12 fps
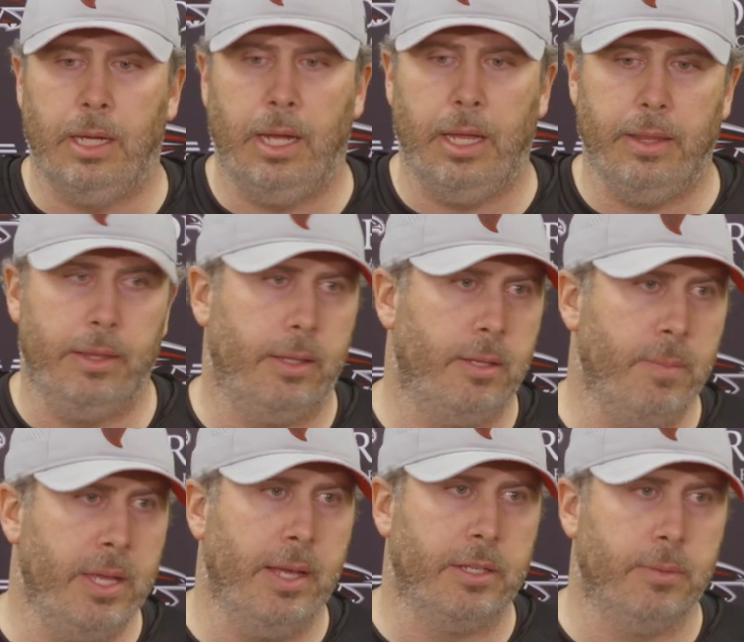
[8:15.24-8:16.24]
Uh, to
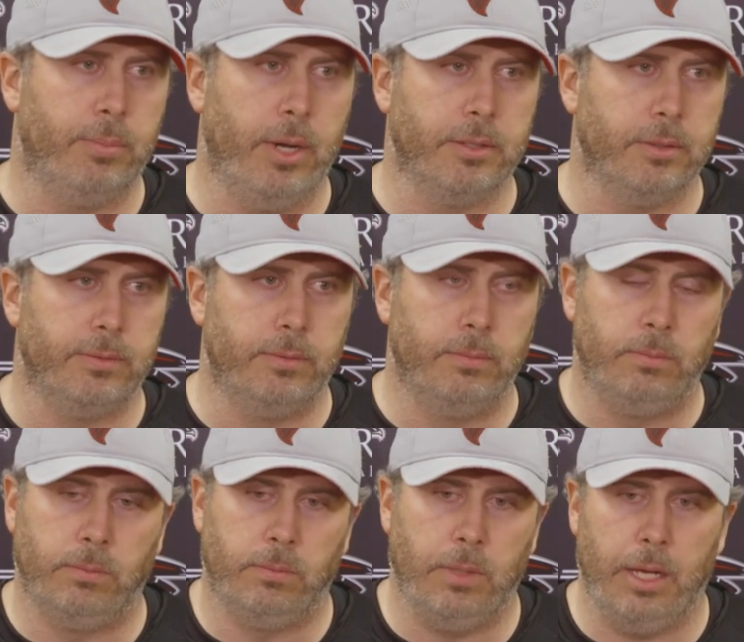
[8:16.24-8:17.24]
me, that's impressive.
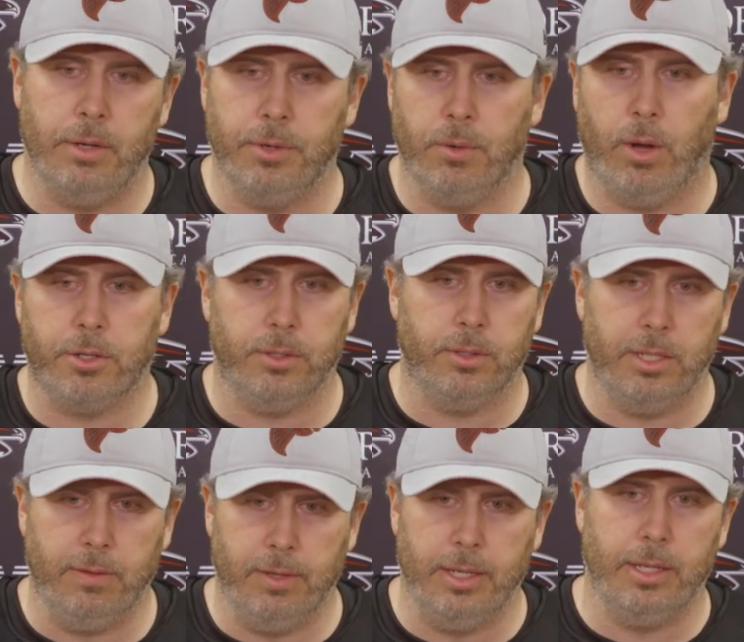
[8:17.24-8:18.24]
I know when you're watching on
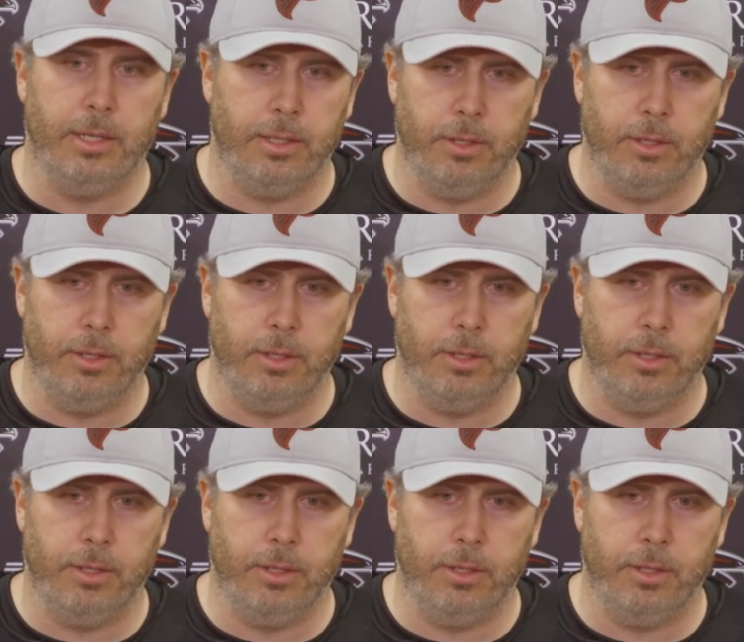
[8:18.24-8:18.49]
TV,